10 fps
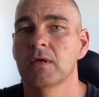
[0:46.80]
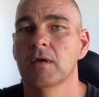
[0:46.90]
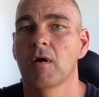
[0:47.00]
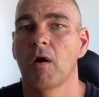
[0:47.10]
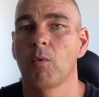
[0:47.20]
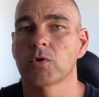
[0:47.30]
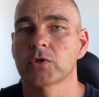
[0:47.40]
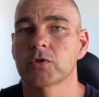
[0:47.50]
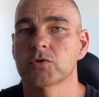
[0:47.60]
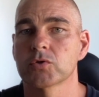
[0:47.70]
I want you
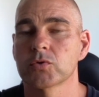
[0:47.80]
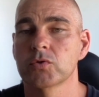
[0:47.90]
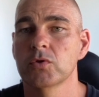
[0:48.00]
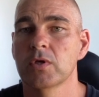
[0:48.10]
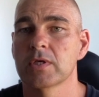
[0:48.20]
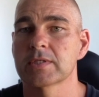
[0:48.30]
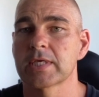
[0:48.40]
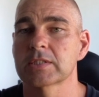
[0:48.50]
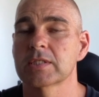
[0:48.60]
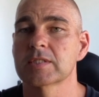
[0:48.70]
to do is
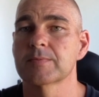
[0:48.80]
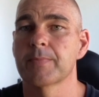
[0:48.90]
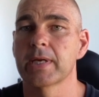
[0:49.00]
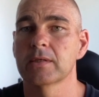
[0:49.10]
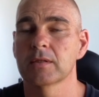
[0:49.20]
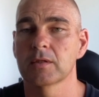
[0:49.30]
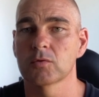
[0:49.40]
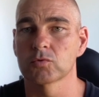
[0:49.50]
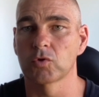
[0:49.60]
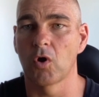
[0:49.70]
actually spend a
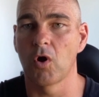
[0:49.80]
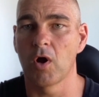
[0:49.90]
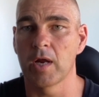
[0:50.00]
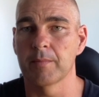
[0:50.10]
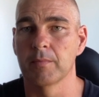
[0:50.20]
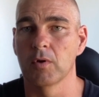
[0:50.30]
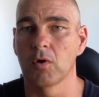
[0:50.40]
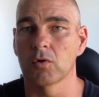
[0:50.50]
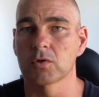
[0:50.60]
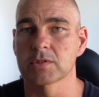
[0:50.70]
little time
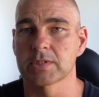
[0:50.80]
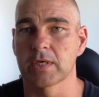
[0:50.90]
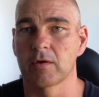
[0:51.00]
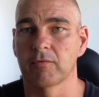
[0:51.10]
on yourself and